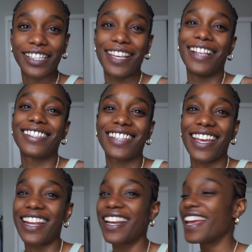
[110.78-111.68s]
since
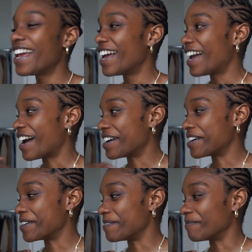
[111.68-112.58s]
then.
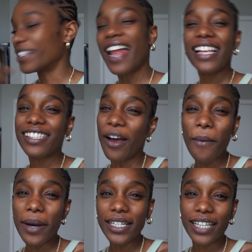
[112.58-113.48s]
Um, not
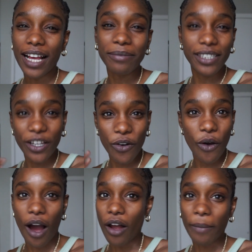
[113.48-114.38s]
so much, like I'm still
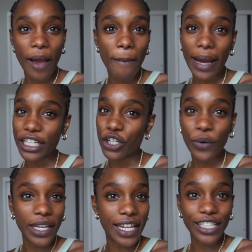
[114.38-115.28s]
all about my
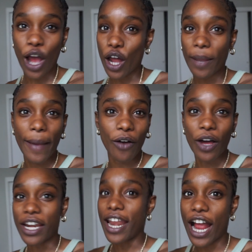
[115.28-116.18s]
dewiness, all
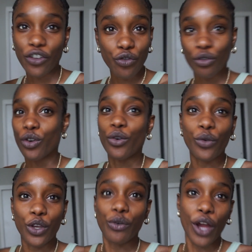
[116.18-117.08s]
about a
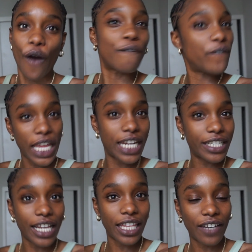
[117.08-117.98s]
natural, you know,
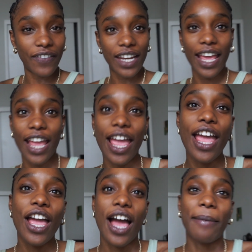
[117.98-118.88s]
finish at the end of the day.
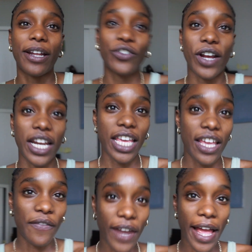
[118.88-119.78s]
I'm not trying to
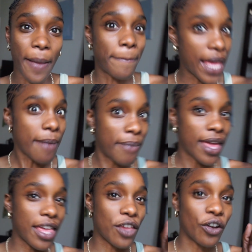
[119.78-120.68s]
give like beat
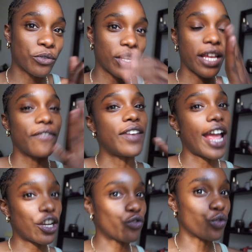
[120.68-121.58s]
beat, you know, I'm trying to give
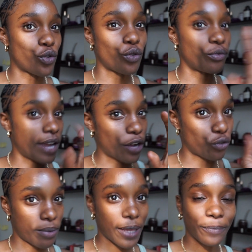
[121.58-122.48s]
natural,
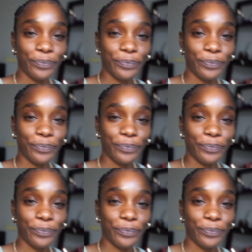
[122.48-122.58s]
natural beat.